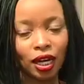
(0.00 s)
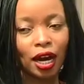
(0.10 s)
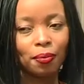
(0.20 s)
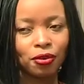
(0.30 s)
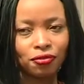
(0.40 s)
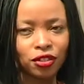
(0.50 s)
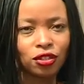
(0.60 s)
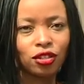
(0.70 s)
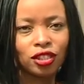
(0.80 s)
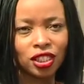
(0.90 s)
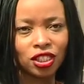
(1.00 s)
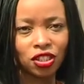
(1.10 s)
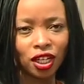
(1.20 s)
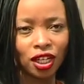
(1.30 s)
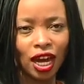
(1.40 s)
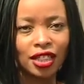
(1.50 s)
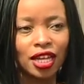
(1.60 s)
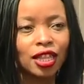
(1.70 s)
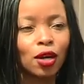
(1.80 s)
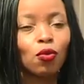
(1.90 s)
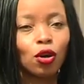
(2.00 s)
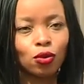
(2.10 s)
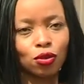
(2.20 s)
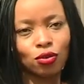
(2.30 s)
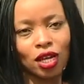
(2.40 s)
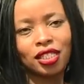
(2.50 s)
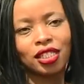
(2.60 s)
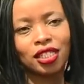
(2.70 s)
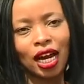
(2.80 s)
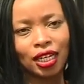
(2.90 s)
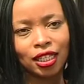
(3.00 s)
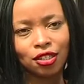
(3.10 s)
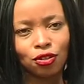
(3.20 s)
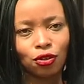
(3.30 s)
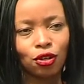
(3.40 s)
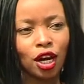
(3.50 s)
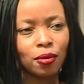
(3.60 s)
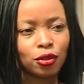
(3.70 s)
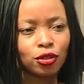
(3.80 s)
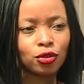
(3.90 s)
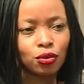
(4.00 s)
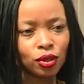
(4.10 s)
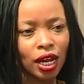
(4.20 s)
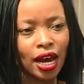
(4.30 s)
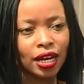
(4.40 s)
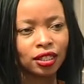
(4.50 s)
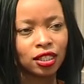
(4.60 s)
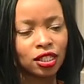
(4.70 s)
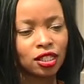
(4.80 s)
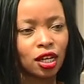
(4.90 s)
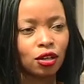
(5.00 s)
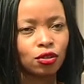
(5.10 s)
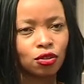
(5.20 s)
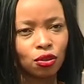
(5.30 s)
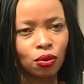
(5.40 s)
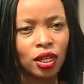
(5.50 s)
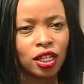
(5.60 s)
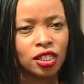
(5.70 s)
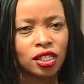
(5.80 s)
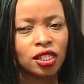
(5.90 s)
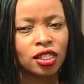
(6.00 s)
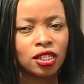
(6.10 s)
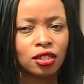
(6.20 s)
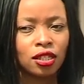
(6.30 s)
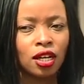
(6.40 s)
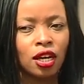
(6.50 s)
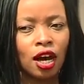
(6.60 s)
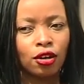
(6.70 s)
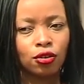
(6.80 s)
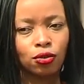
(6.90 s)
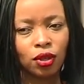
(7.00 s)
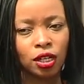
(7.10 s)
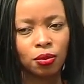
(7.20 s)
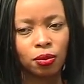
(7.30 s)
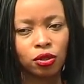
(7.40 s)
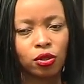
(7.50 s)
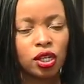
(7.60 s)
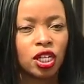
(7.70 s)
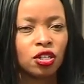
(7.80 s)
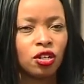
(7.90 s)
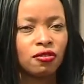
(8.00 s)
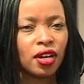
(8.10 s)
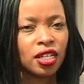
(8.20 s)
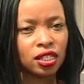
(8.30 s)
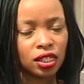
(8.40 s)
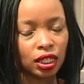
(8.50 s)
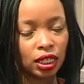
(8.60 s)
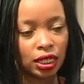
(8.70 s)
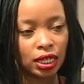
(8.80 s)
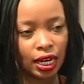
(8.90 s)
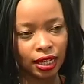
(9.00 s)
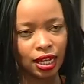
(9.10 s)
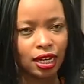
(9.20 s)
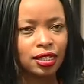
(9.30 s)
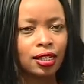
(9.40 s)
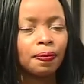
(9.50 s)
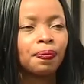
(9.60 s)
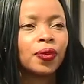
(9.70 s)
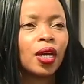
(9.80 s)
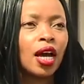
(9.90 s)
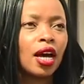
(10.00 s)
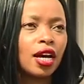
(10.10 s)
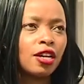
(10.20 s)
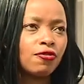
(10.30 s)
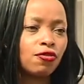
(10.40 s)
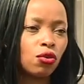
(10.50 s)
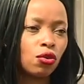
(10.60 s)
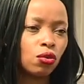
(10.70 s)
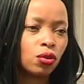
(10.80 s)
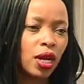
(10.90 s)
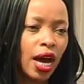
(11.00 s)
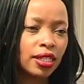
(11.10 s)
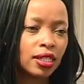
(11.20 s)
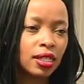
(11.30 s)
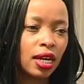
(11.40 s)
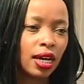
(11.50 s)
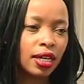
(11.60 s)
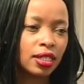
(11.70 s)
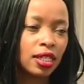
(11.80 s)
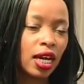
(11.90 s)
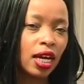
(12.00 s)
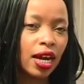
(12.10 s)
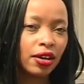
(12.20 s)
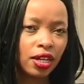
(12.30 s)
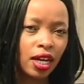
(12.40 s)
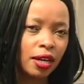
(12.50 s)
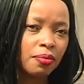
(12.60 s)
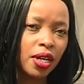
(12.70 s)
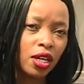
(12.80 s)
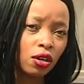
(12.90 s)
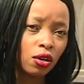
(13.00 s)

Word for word: like a professional DJ, and then they work with you that journey. So you're able to learn this is how you do it, this is how you get people to attend your events, like that. Uh, if you're good at uh, tailoring, like making